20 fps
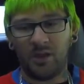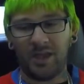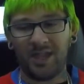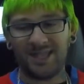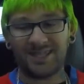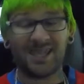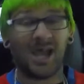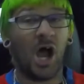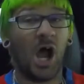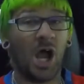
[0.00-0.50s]

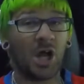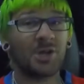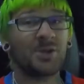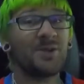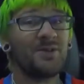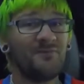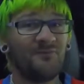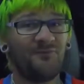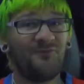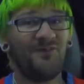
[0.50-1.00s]
It's
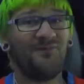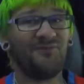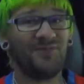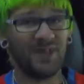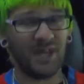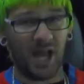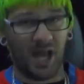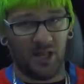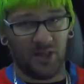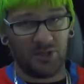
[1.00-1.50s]

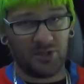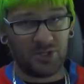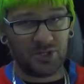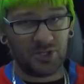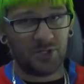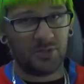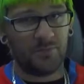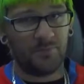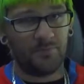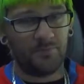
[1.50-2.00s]

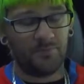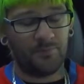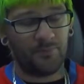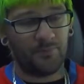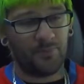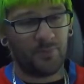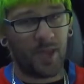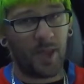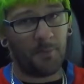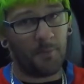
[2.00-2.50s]
$150
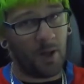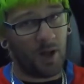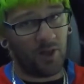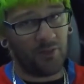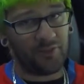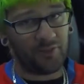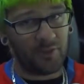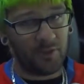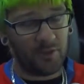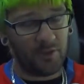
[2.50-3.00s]
a
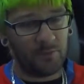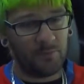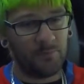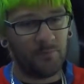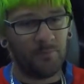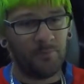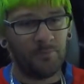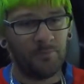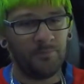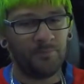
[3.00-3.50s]
month
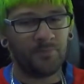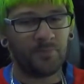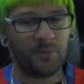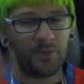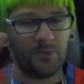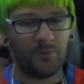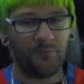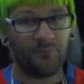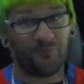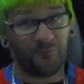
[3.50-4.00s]

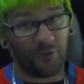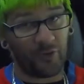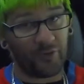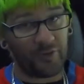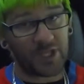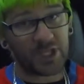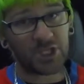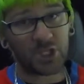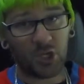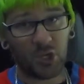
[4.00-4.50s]
for
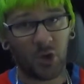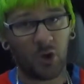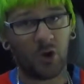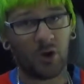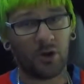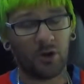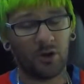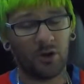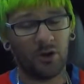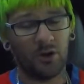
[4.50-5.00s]
this
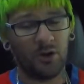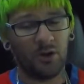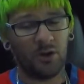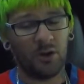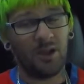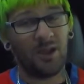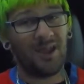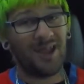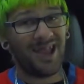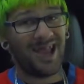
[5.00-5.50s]
car
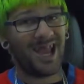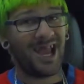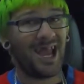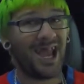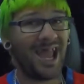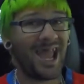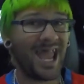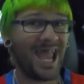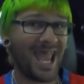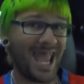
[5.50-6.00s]

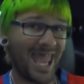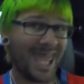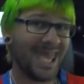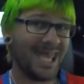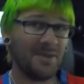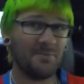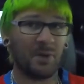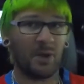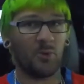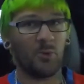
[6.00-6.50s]

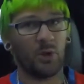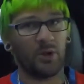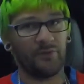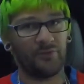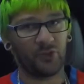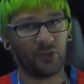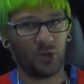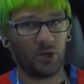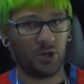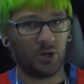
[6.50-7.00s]
and my
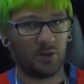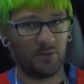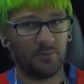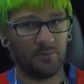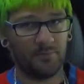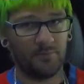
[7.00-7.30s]
wife's car.